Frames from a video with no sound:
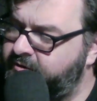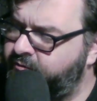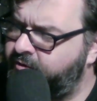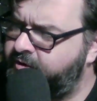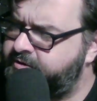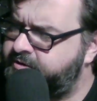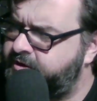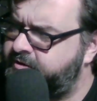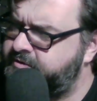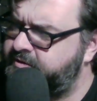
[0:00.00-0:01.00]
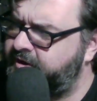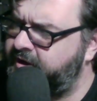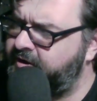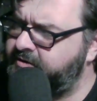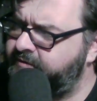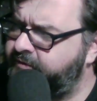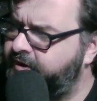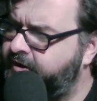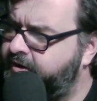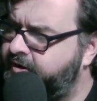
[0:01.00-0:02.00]
raw sounds of the Kings of
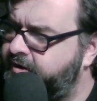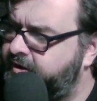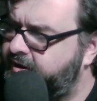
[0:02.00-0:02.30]
Leon.